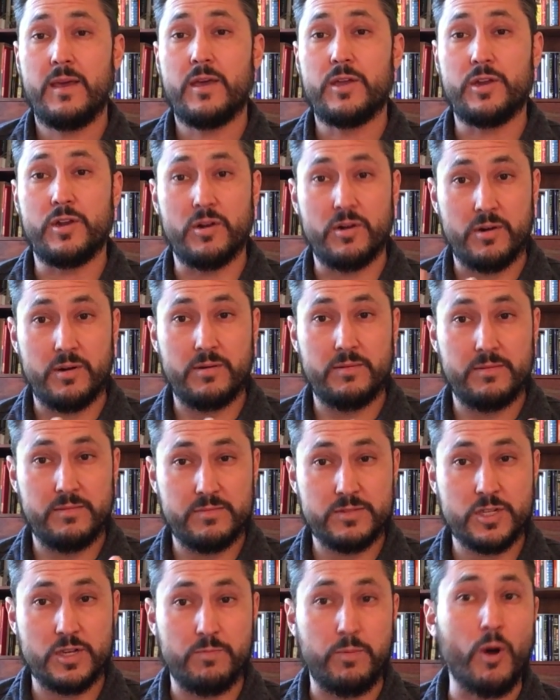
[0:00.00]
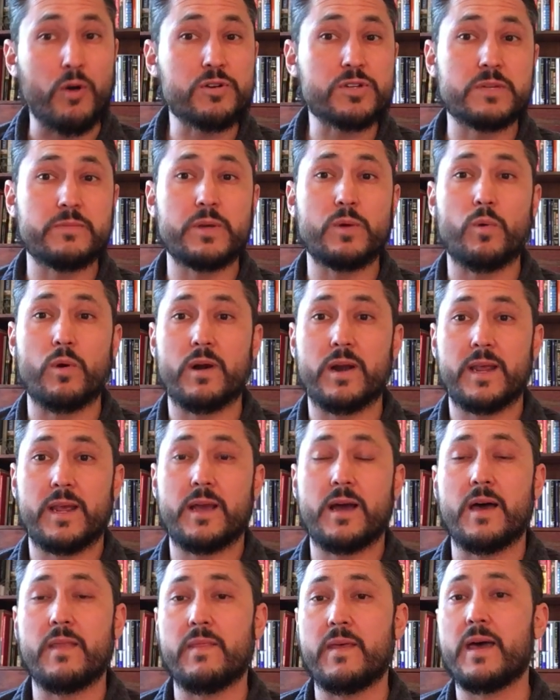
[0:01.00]
You're supposed to be
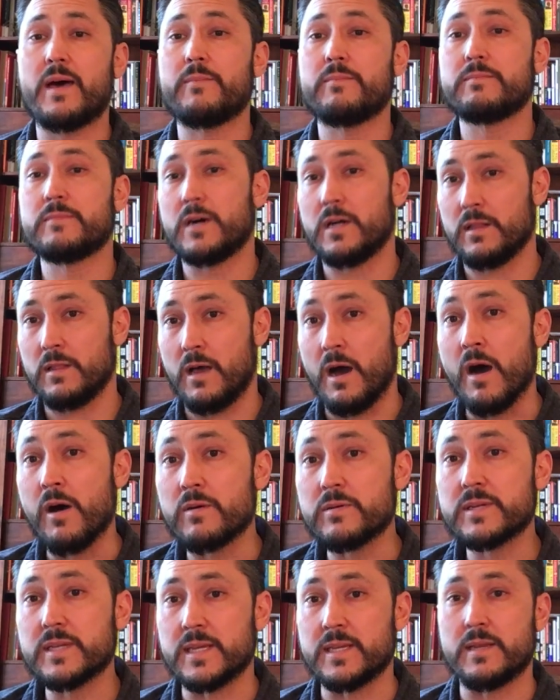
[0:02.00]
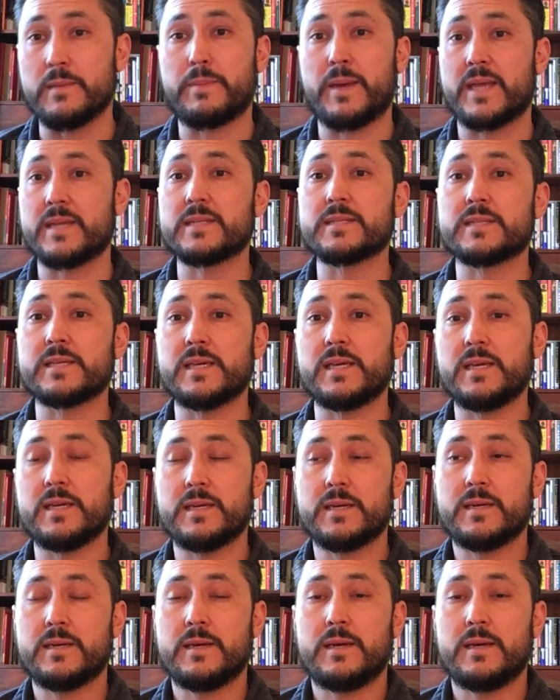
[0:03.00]
working on them alone, independently.